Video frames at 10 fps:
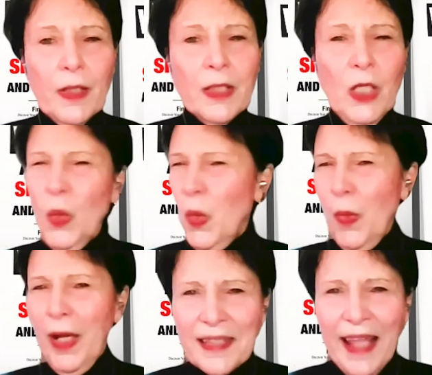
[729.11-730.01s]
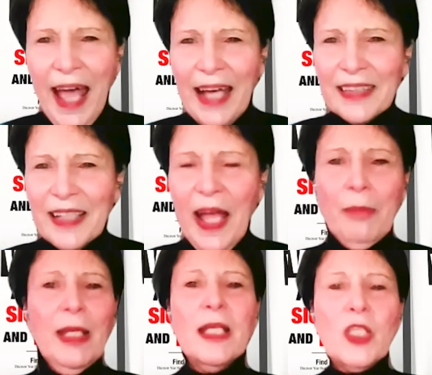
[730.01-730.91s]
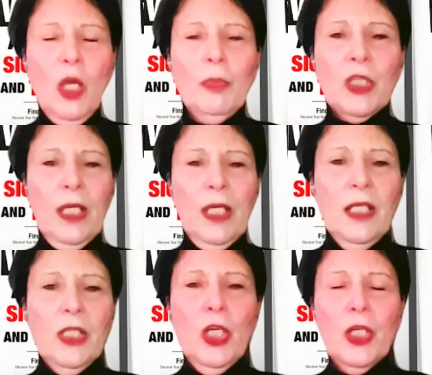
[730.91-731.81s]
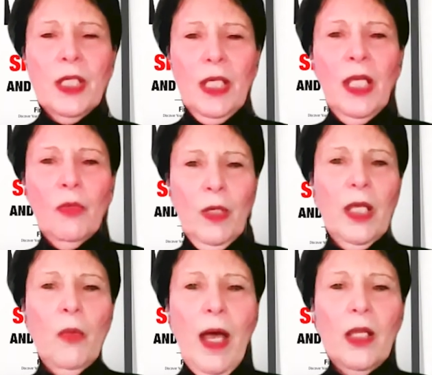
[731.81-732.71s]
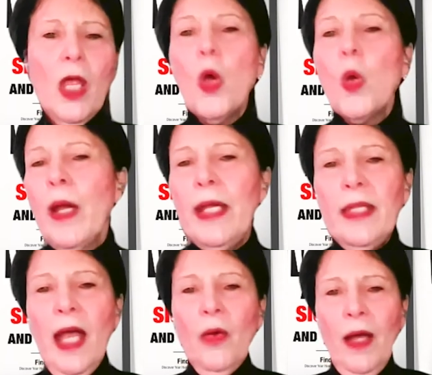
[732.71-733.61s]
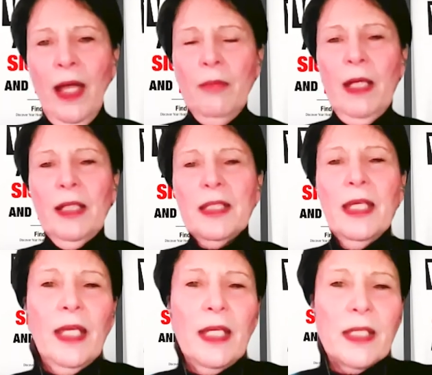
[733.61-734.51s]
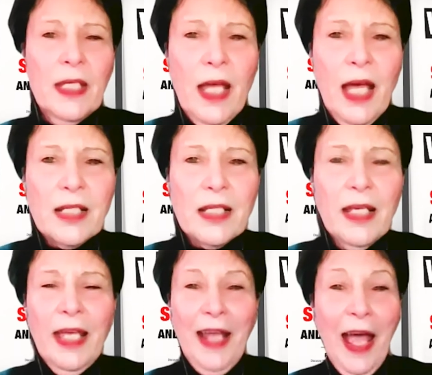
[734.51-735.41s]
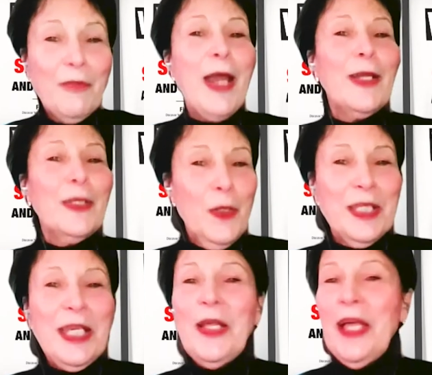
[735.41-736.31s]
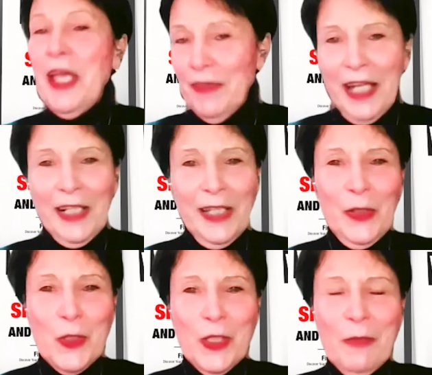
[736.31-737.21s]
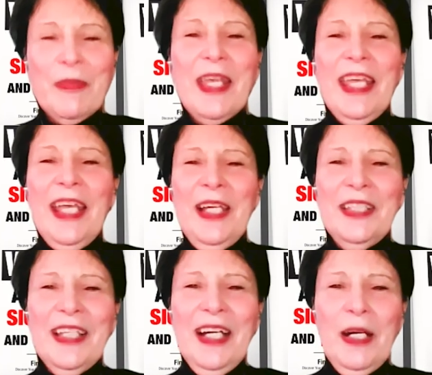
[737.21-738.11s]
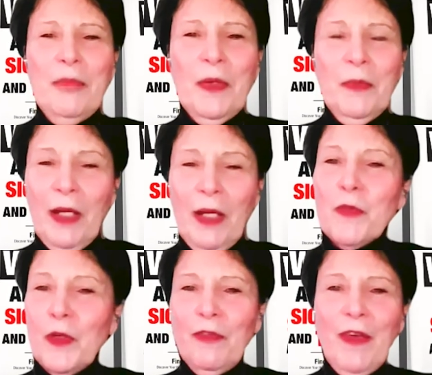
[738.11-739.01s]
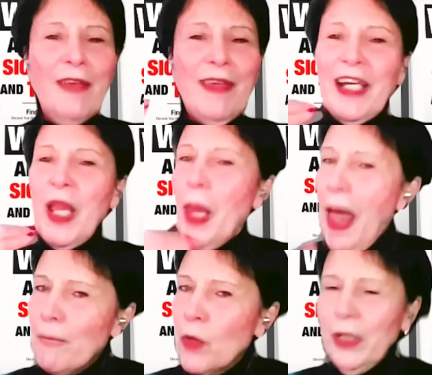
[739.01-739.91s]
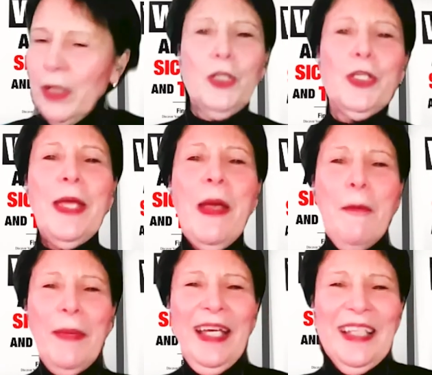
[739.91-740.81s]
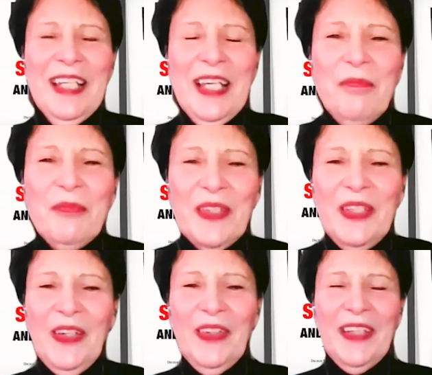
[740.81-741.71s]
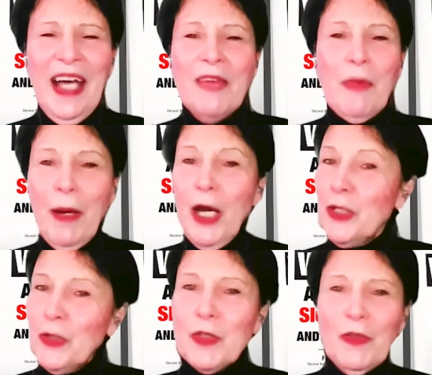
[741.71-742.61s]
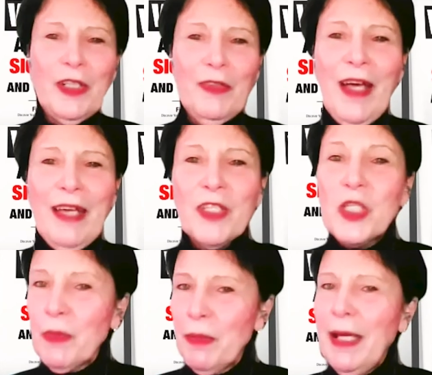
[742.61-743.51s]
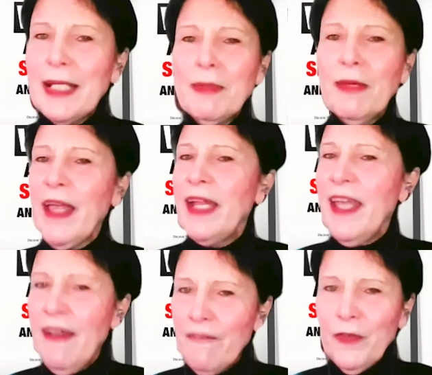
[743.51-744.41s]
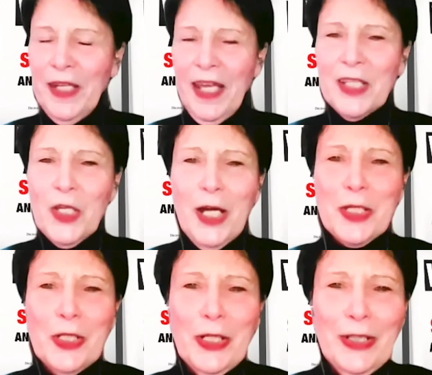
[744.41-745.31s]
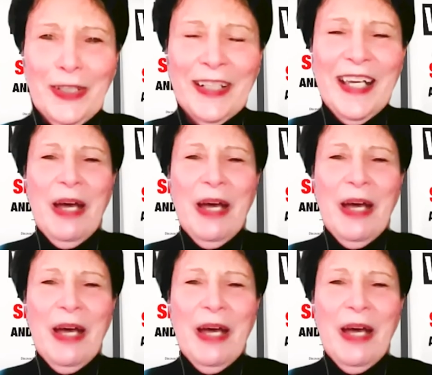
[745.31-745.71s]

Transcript: So who wants that? I mean, it's so much easier to eat really well. Right now, I'm on a 10-day detox, and you can tell I have a lot of energy. And when I was 45, I had a lot more energy. But, you know, I have a partner who's 45, and she reminds me of that every day I talk to her.